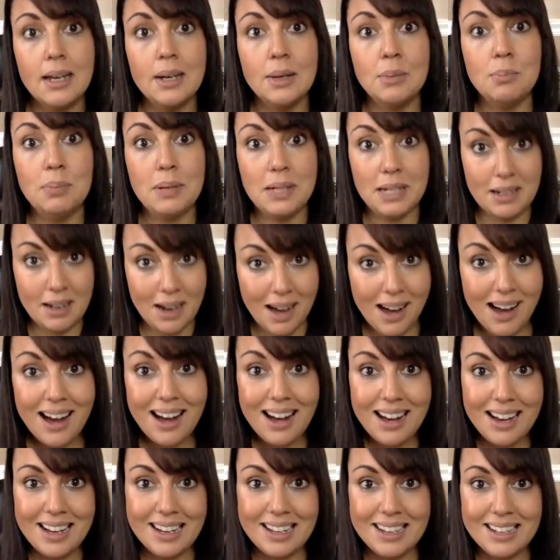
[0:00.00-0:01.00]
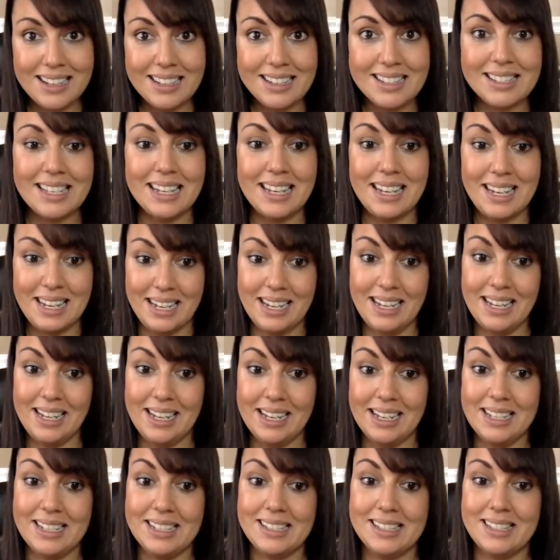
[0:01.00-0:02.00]
because it
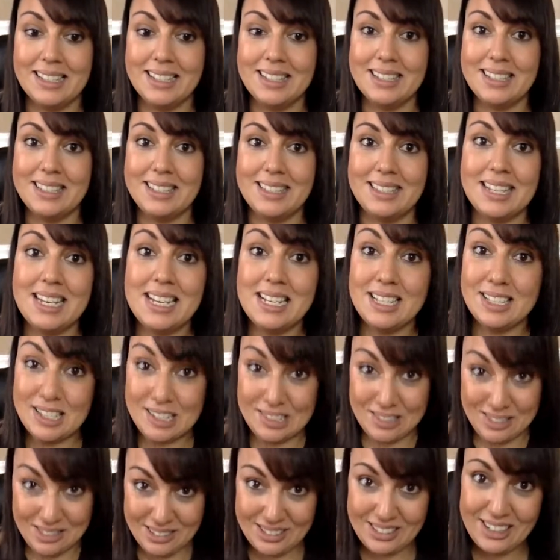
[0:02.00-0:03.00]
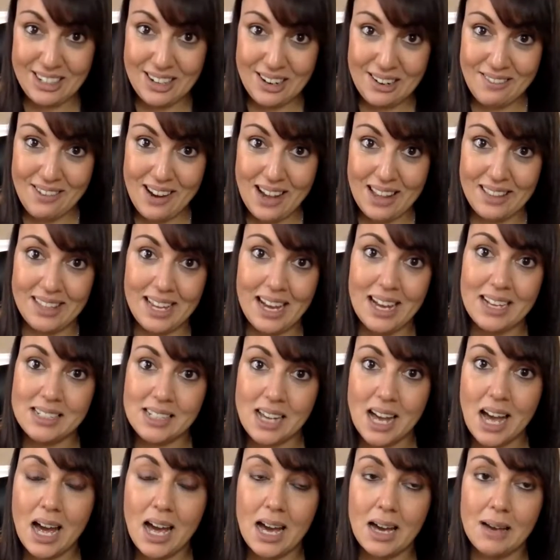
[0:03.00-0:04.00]
is seasonal around that
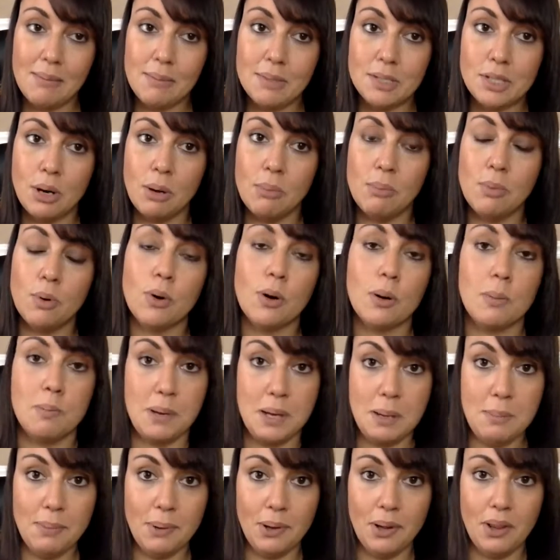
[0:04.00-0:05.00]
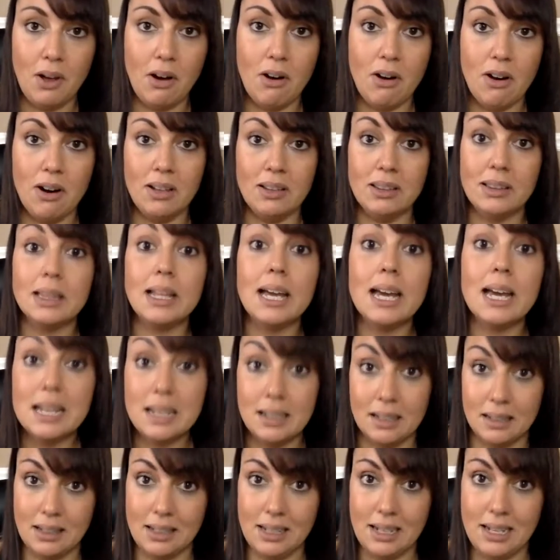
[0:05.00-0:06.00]
time. So more people are
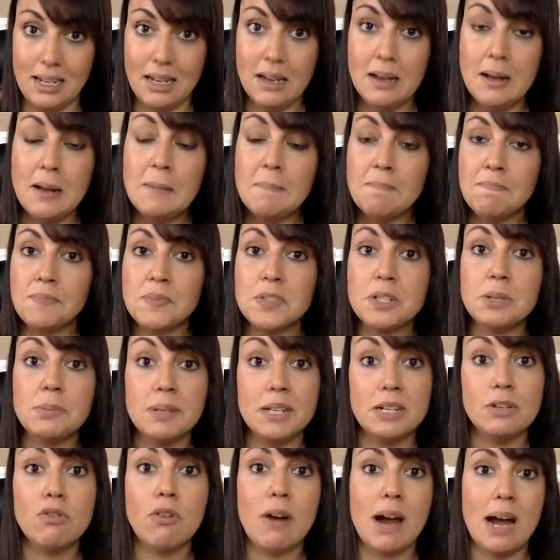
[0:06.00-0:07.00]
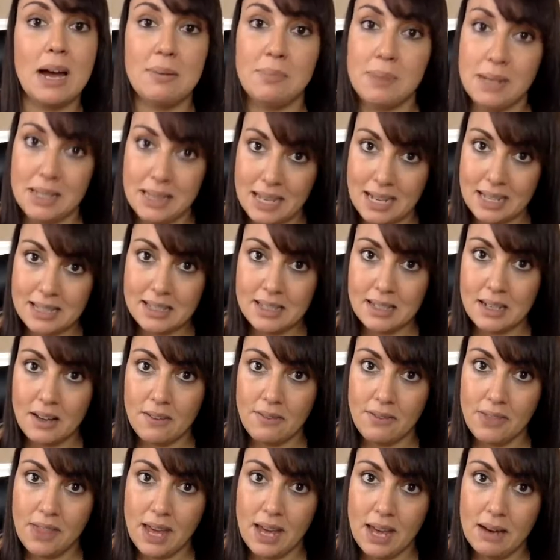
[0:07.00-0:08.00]
likely to be grabbing that stuff
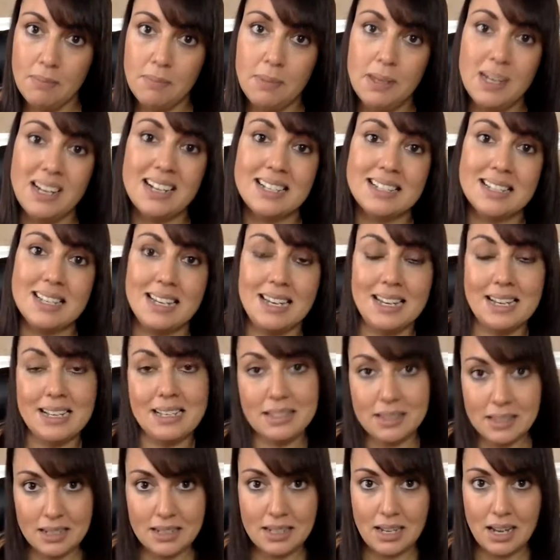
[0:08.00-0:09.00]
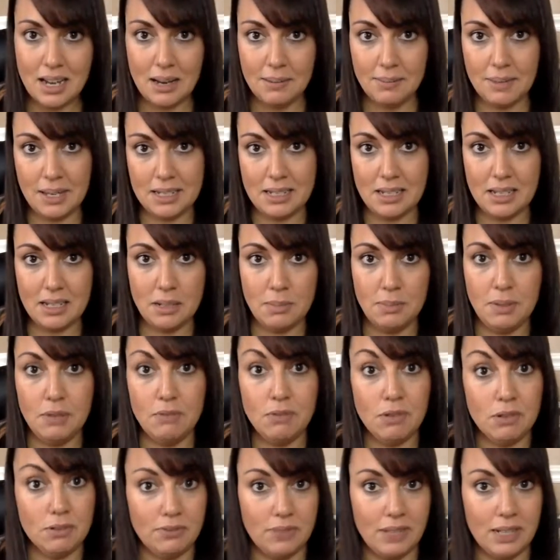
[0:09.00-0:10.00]
then because it is the time they tend to be
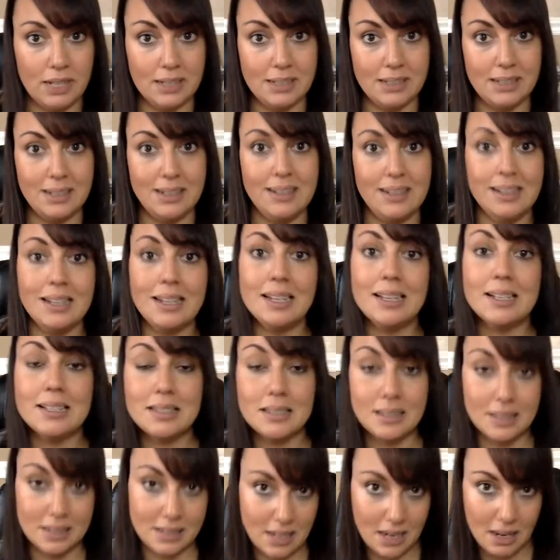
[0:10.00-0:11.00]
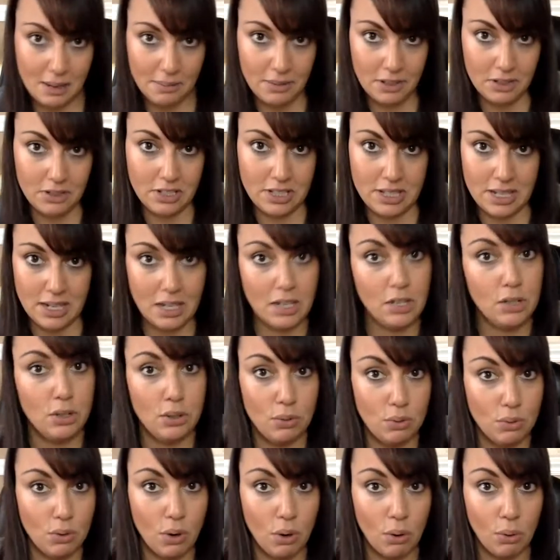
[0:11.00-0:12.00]
reflecting. It is the time they're setting
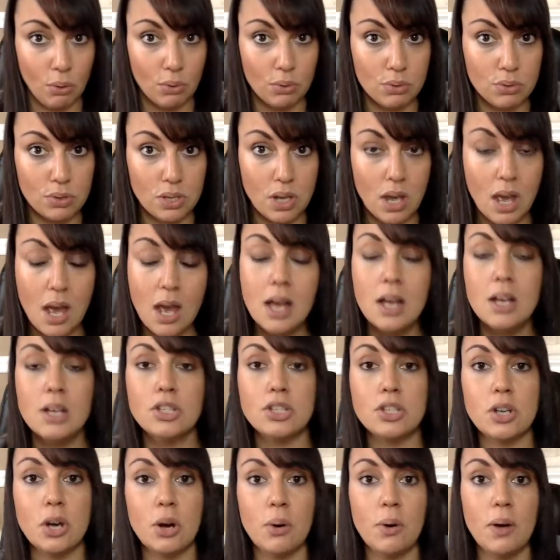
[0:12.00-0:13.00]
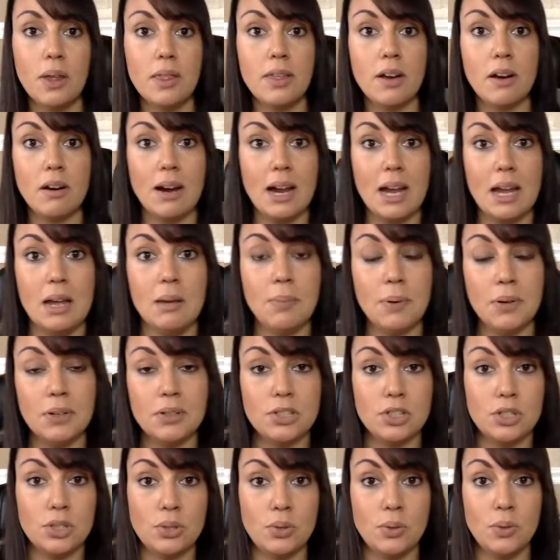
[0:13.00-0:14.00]
new goals. So they're able
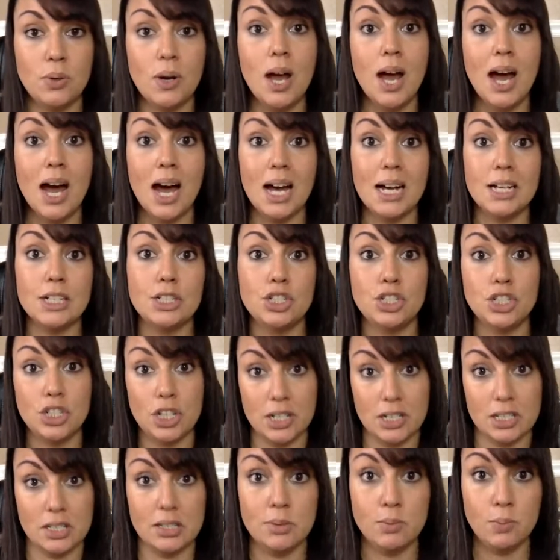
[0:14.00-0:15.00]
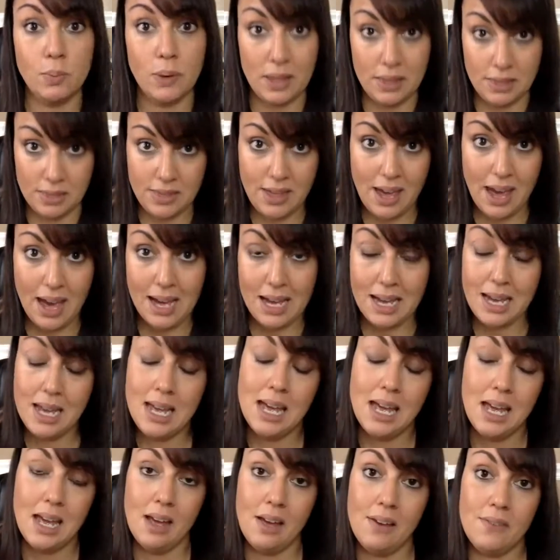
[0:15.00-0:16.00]
to adjust with that.
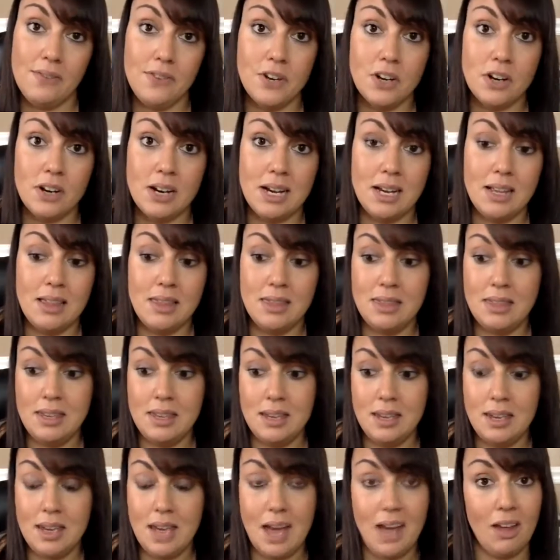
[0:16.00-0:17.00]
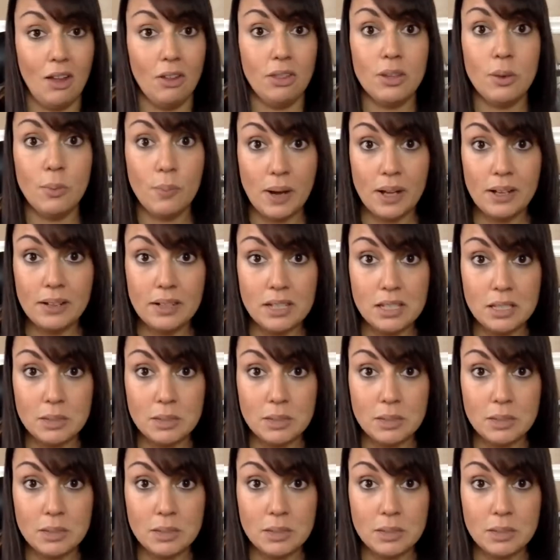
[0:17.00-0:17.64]
If you're in the health and wellness